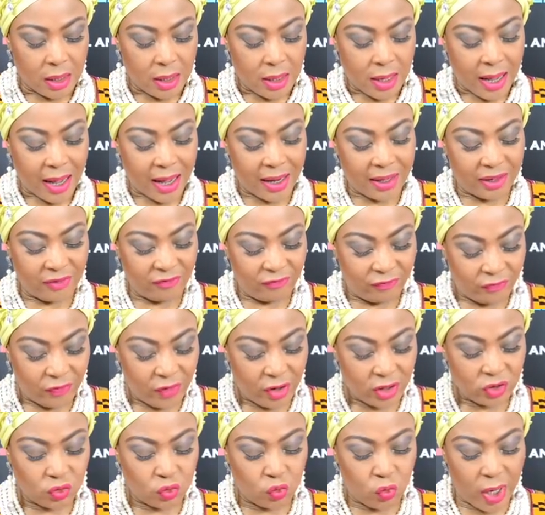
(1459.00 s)
And the
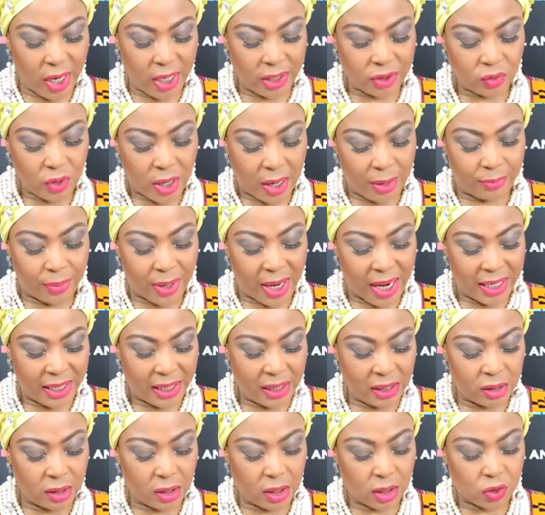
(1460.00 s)
fourth way to abide
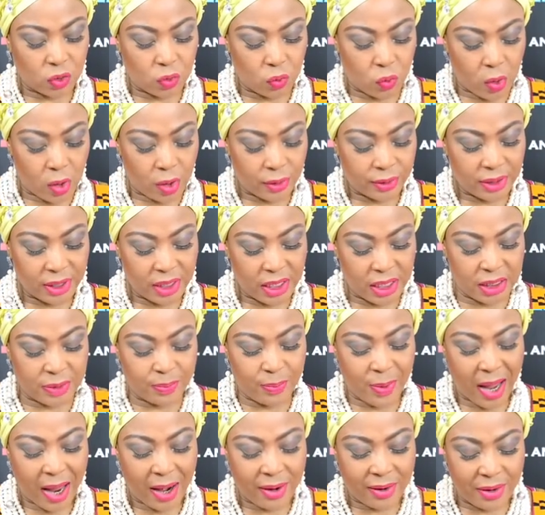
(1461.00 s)
in God's word is
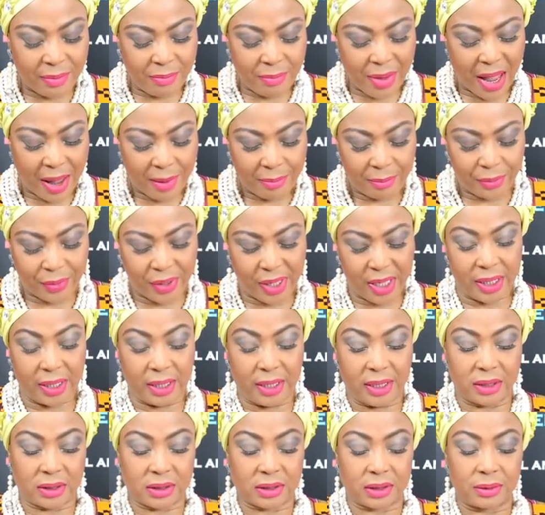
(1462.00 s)
by remembering
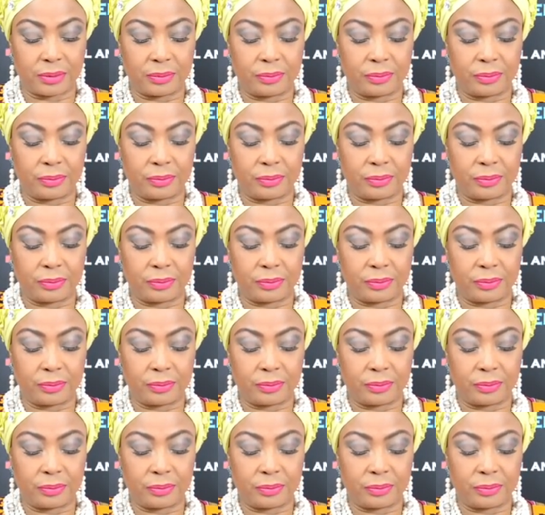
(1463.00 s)
it.